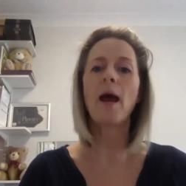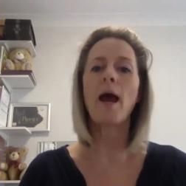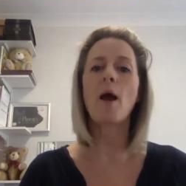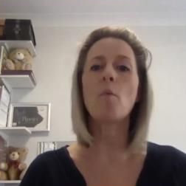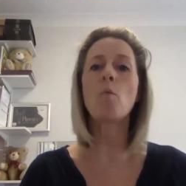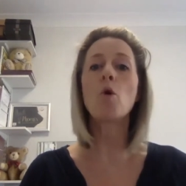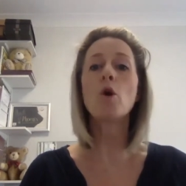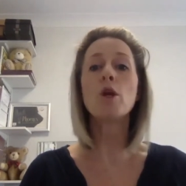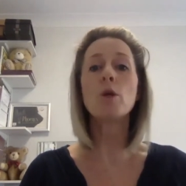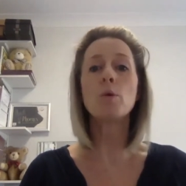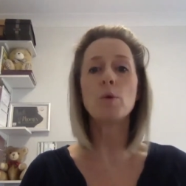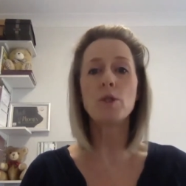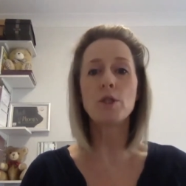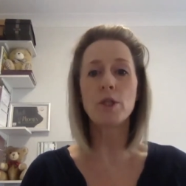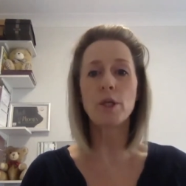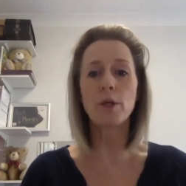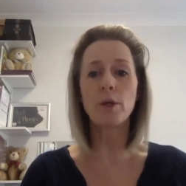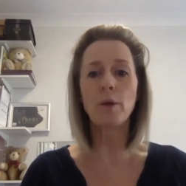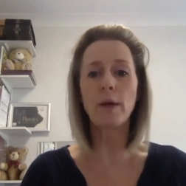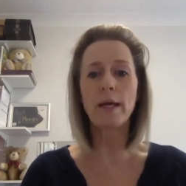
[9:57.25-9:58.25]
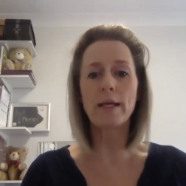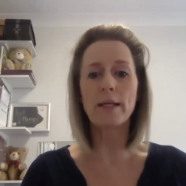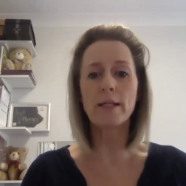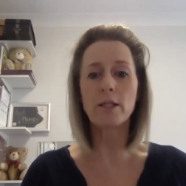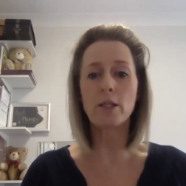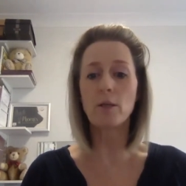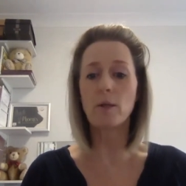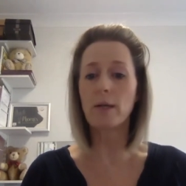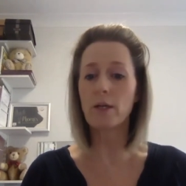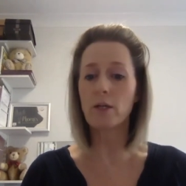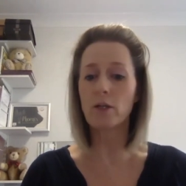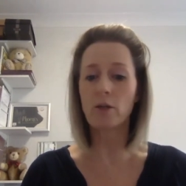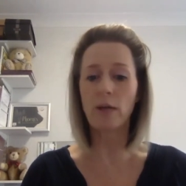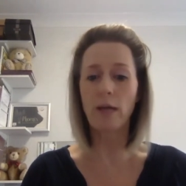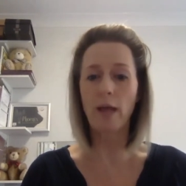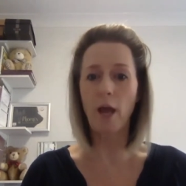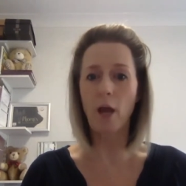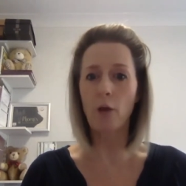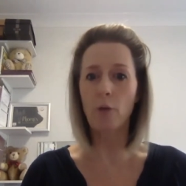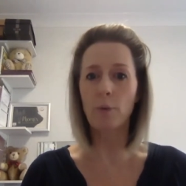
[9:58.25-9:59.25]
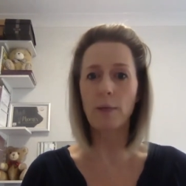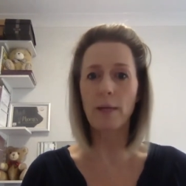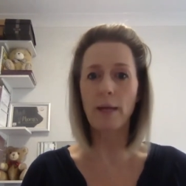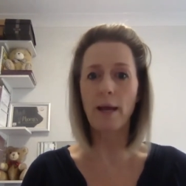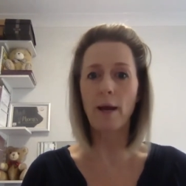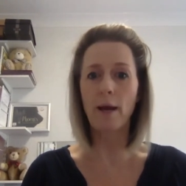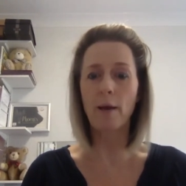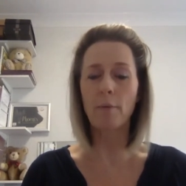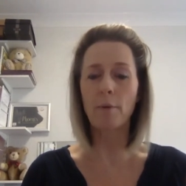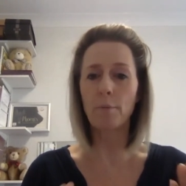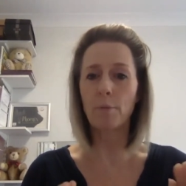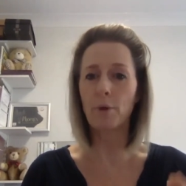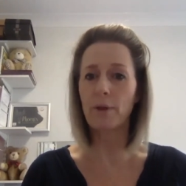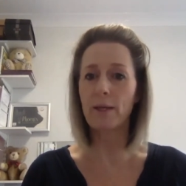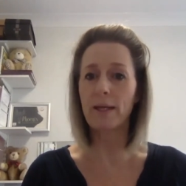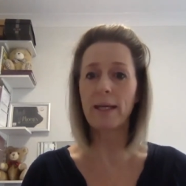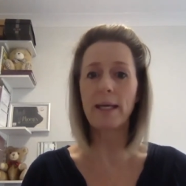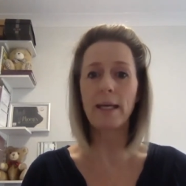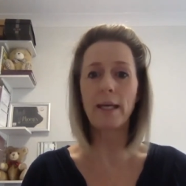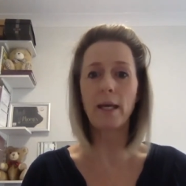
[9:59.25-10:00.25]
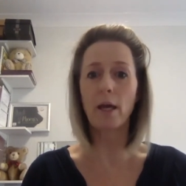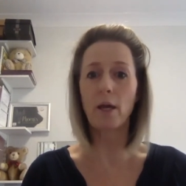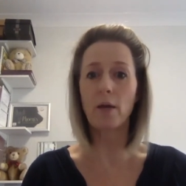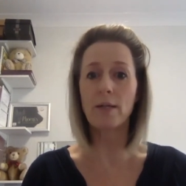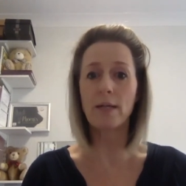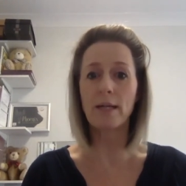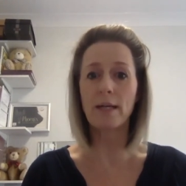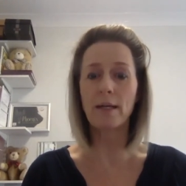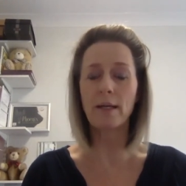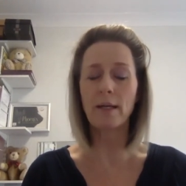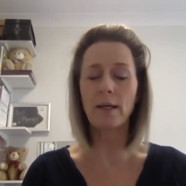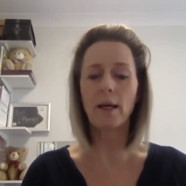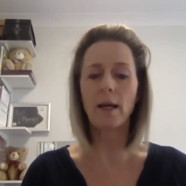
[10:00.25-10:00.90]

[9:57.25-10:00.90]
And what you would do is you literally open it up, put the key code in,